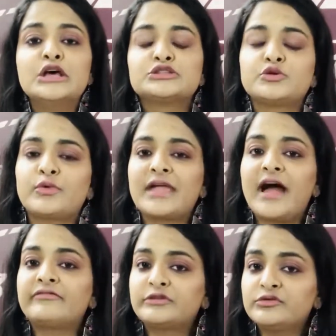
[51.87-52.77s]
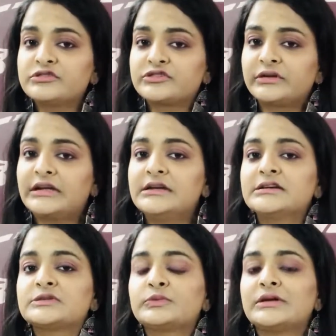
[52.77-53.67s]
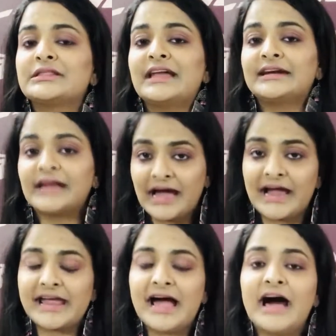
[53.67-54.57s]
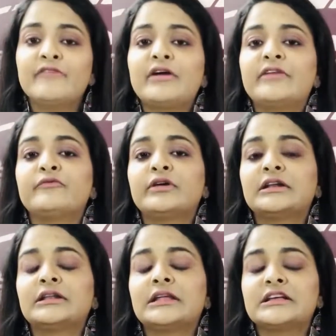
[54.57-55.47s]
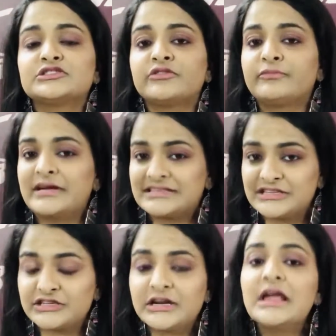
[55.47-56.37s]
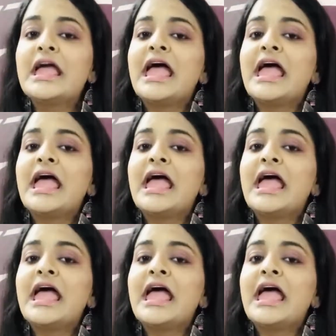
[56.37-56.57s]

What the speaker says: So we have two straighteners, one that I have and one is of my sister,